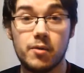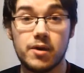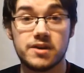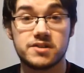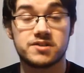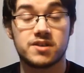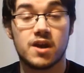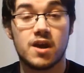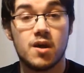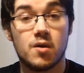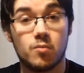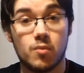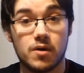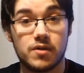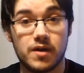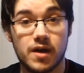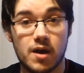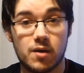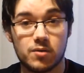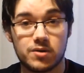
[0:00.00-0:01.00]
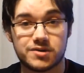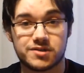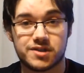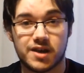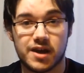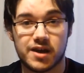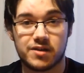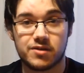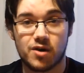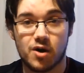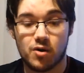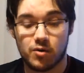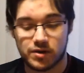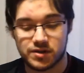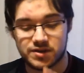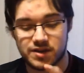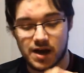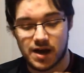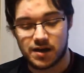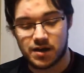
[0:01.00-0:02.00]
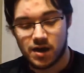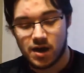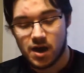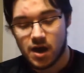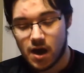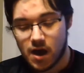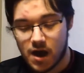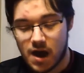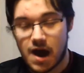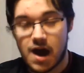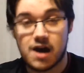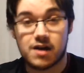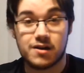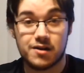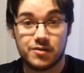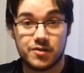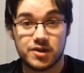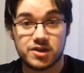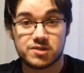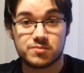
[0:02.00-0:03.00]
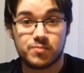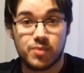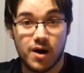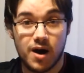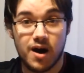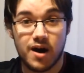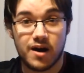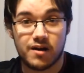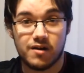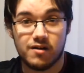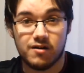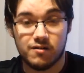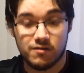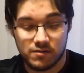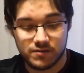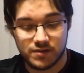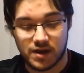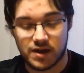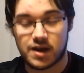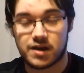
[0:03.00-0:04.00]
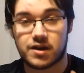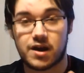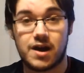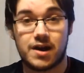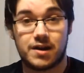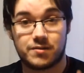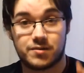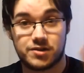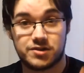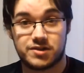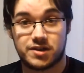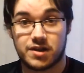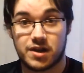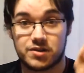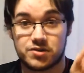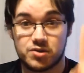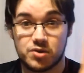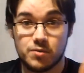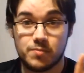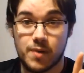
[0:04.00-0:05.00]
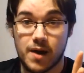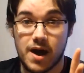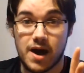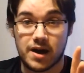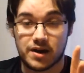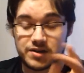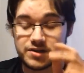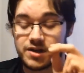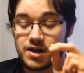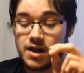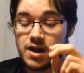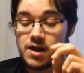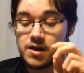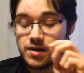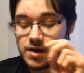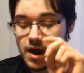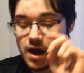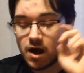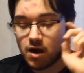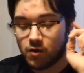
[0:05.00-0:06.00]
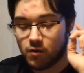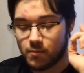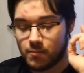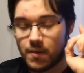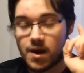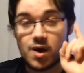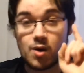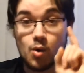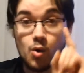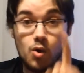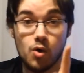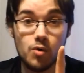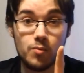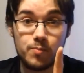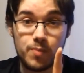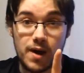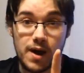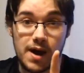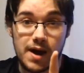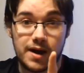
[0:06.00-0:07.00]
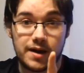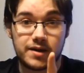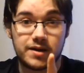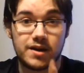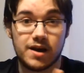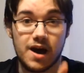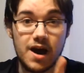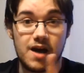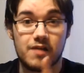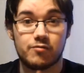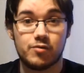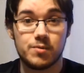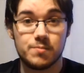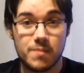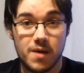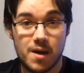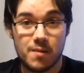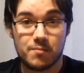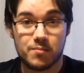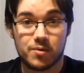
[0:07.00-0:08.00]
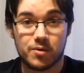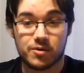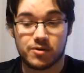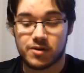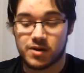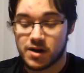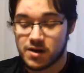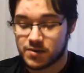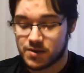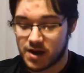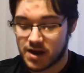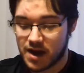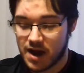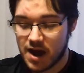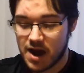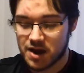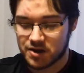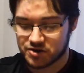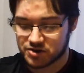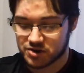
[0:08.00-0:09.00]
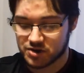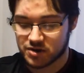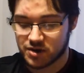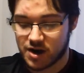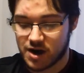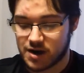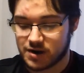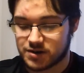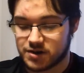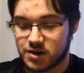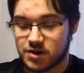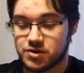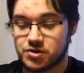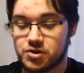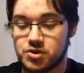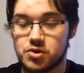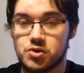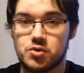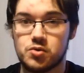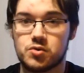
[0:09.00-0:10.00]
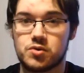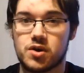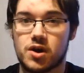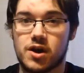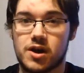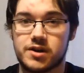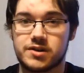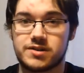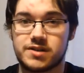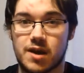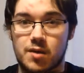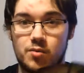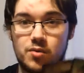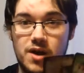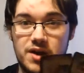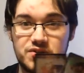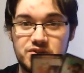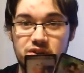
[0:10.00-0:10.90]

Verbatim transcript: Anyways, one thing I will say though is that out of this pile that I got, because I got two packs. Now, my old pack, I remember that I actually got two cards that were